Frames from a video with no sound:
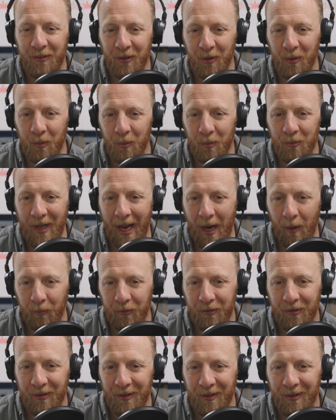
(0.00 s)
to
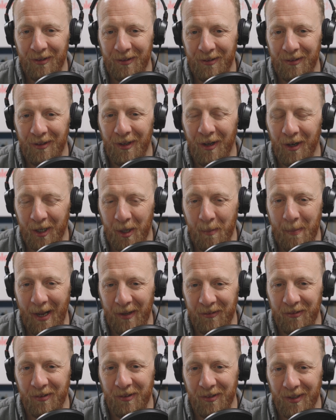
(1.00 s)
doubt her
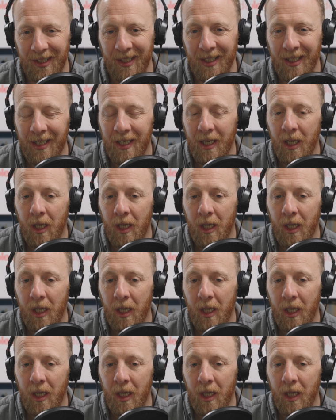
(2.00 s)
capacity.